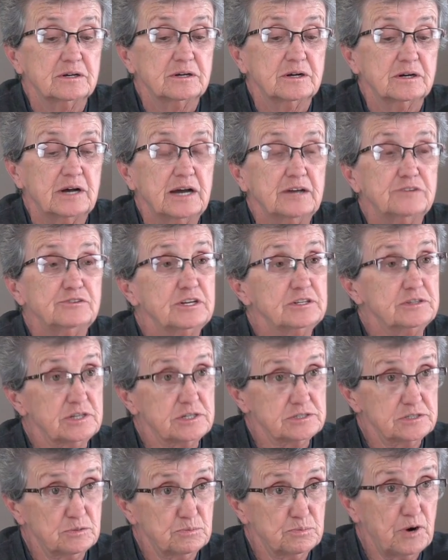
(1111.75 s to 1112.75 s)
I think
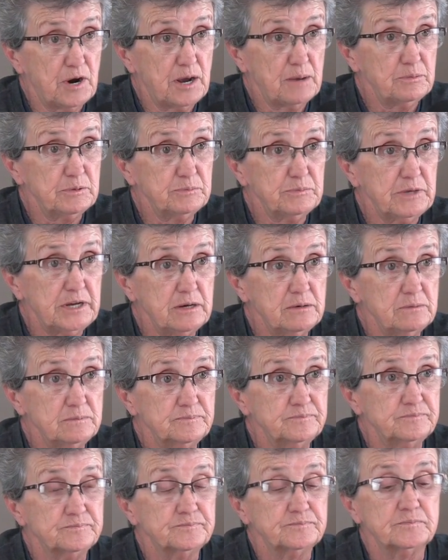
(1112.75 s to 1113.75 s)
that's our problem now.
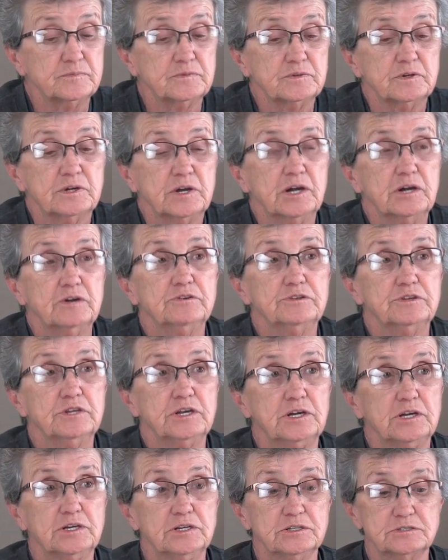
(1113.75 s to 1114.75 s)

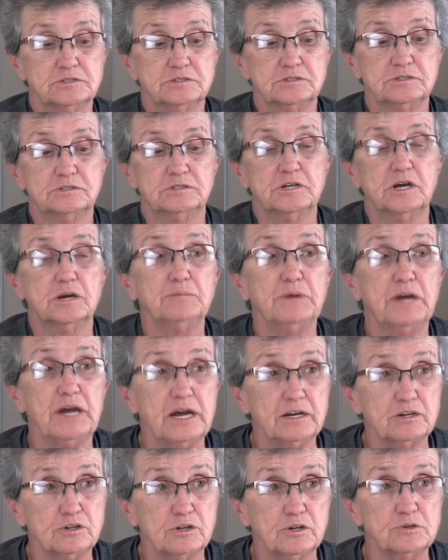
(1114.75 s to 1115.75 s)
Everything is done
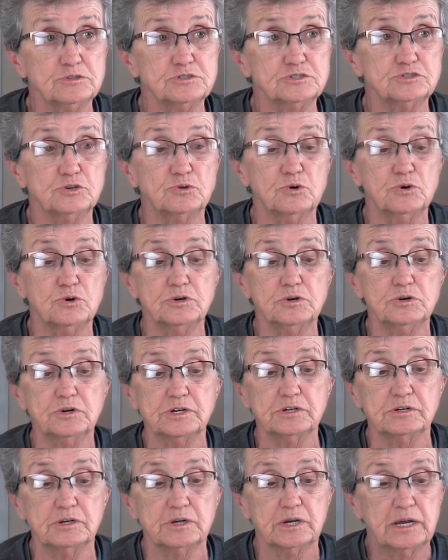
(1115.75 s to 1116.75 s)
behind closed door,
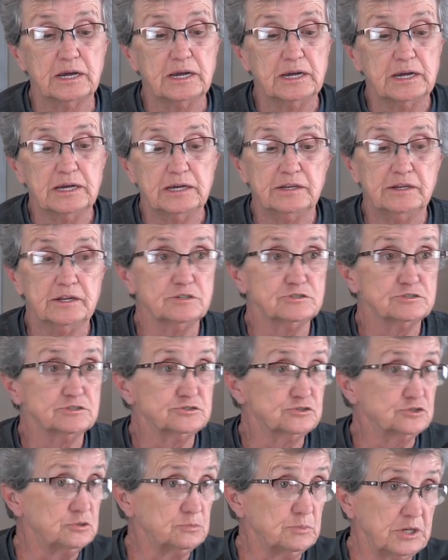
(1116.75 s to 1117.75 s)
and there's
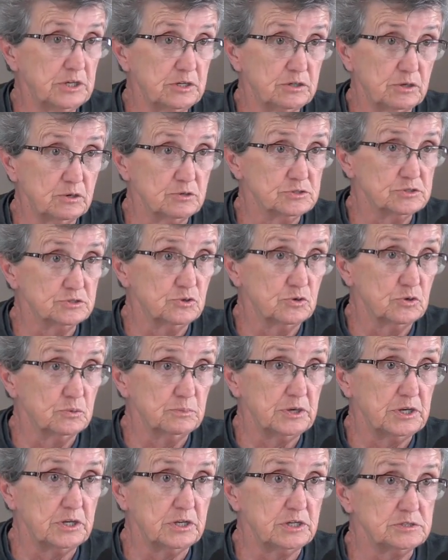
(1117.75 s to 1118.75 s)
too many closed door
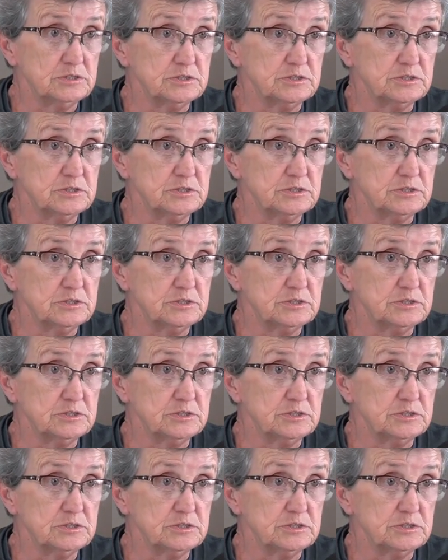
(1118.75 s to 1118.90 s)
meetings.